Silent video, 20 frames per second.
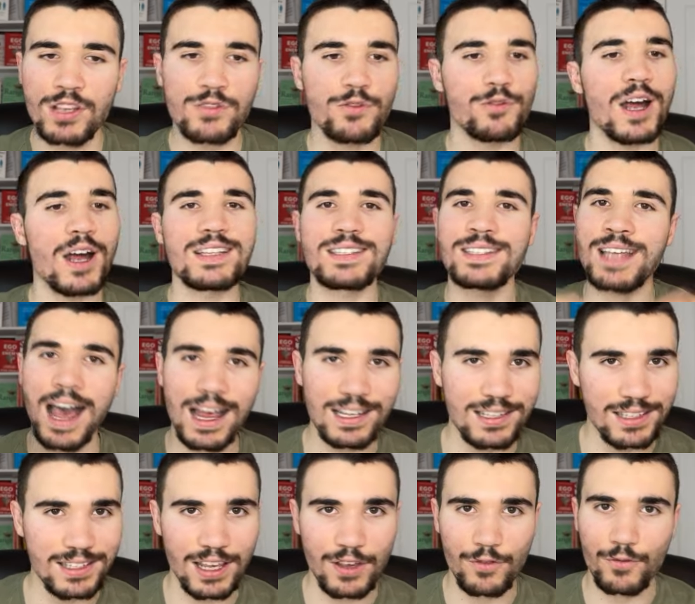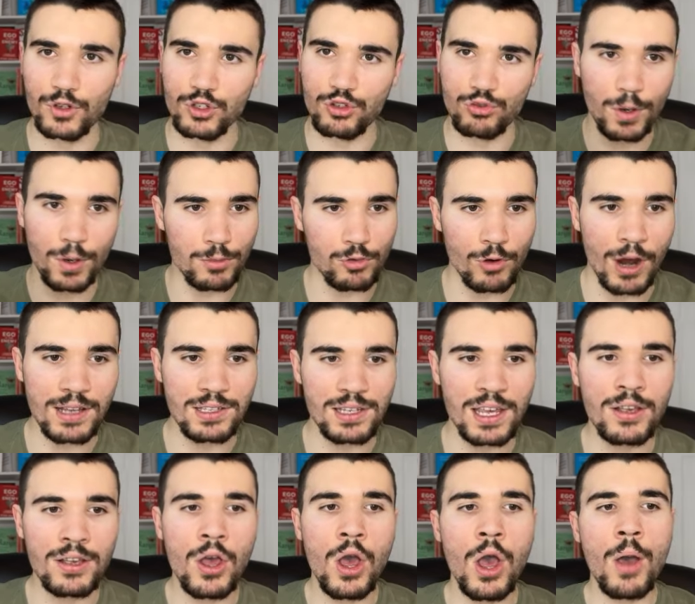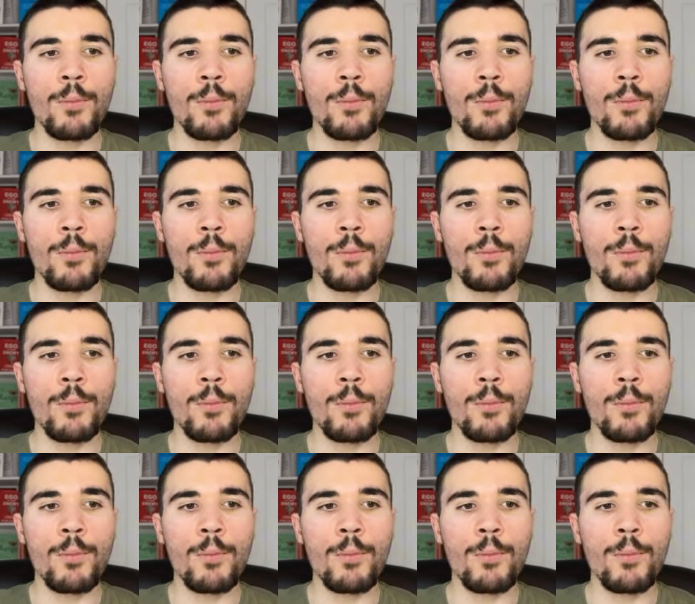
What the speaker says: it's fantastic for script writing,